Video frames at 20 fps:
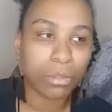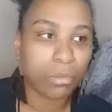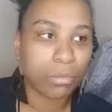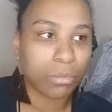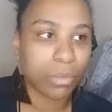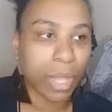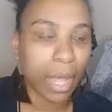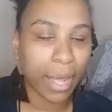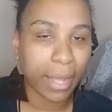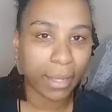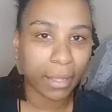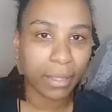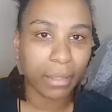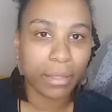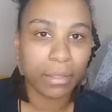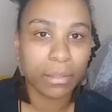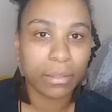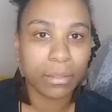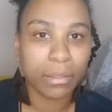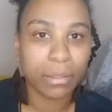like
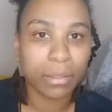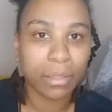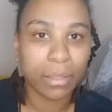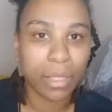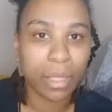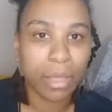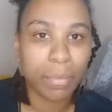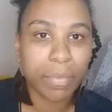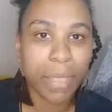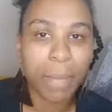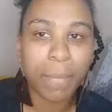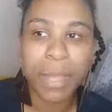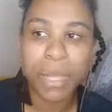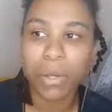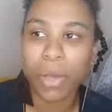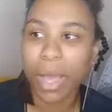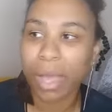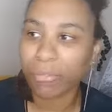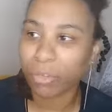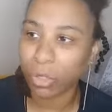they may
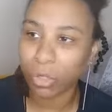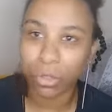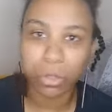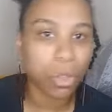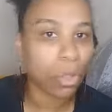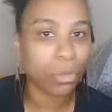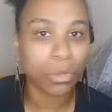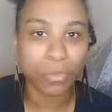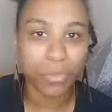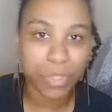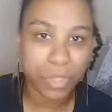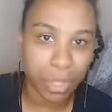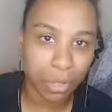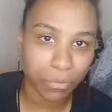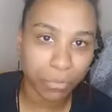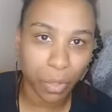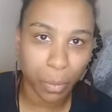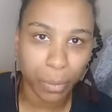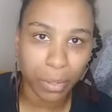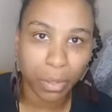not have a lot of
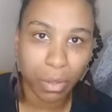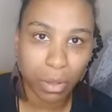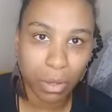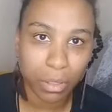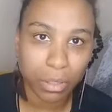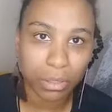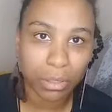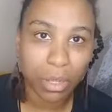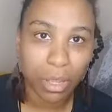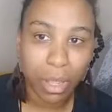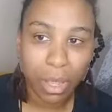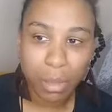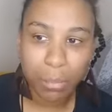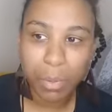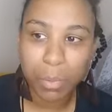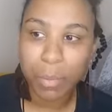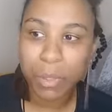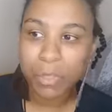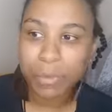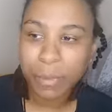stuff going on,
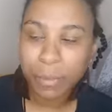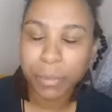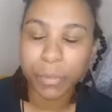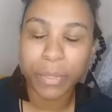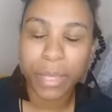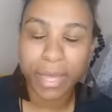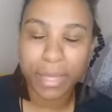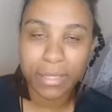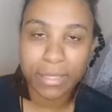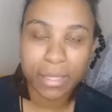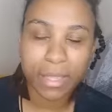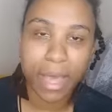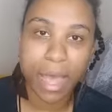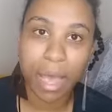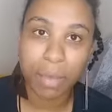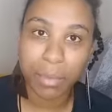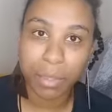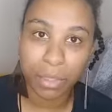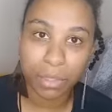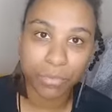but most people get into the
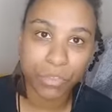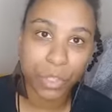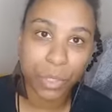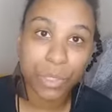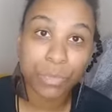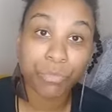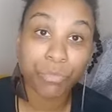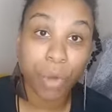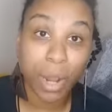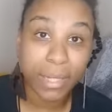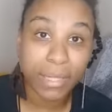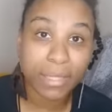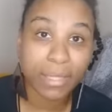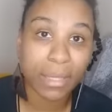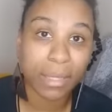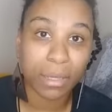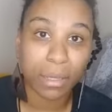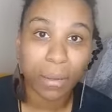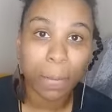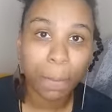habit of just
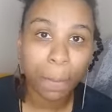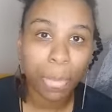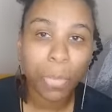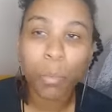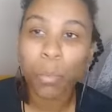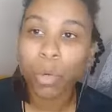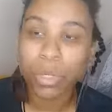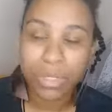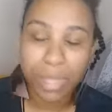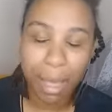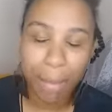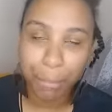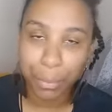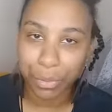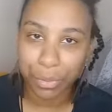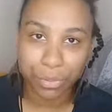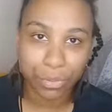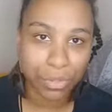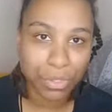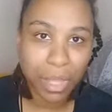writing what's
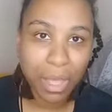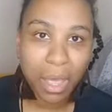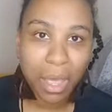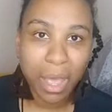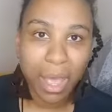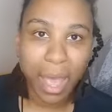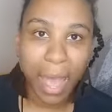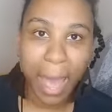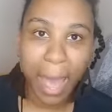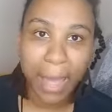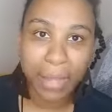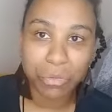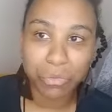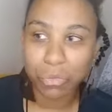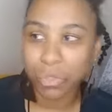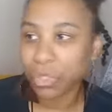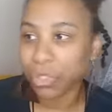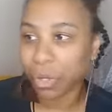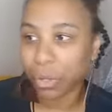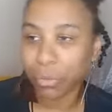happened. And,
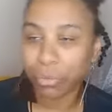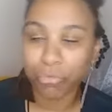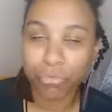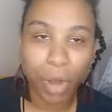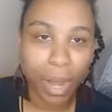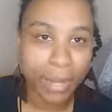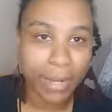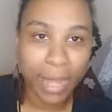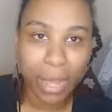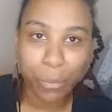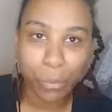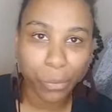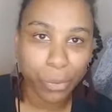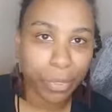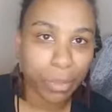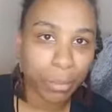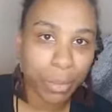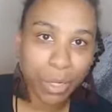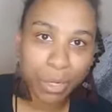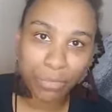you know, right now we're in
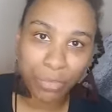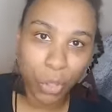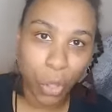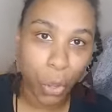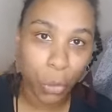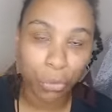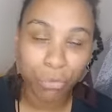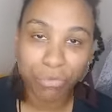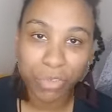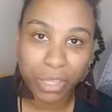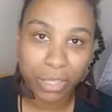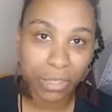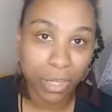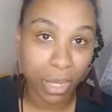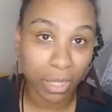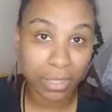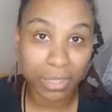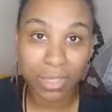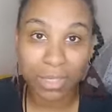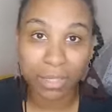the middle of a
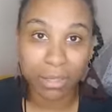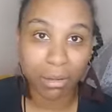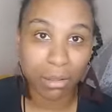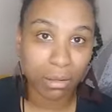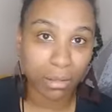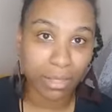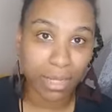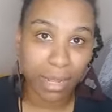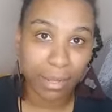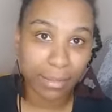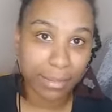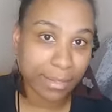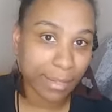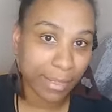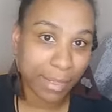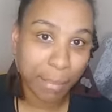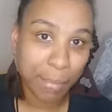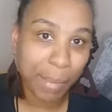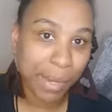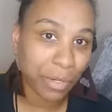COVID-19 lockdown, so
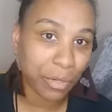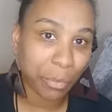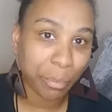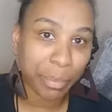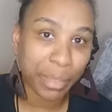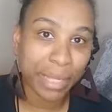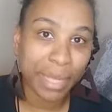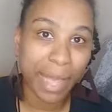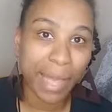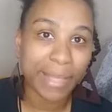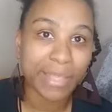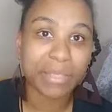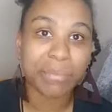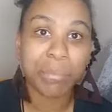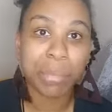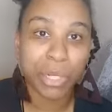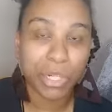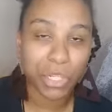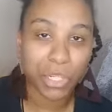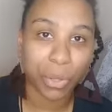there may not be as
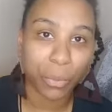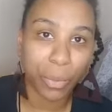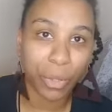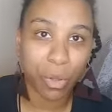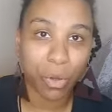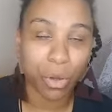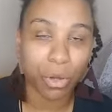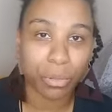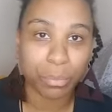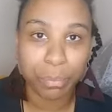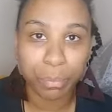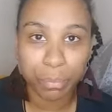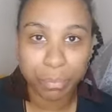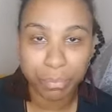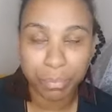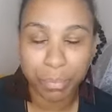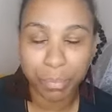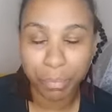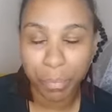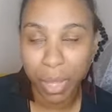much going on
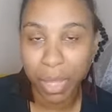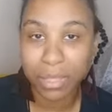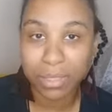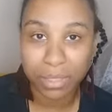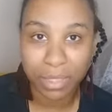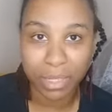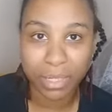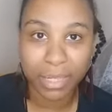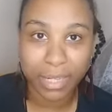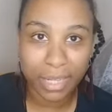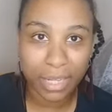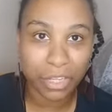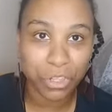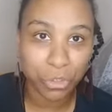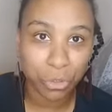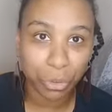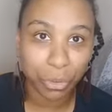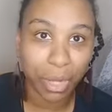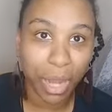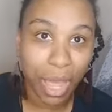personally in
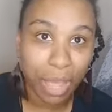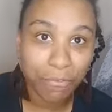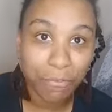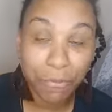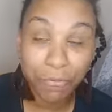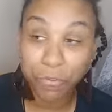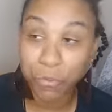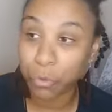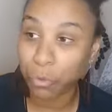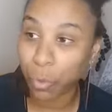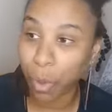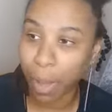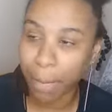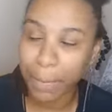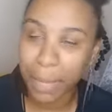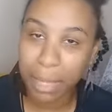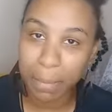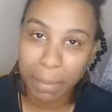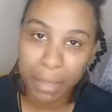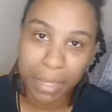your life if you are
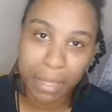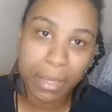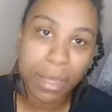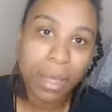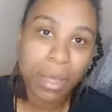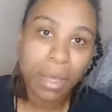maybe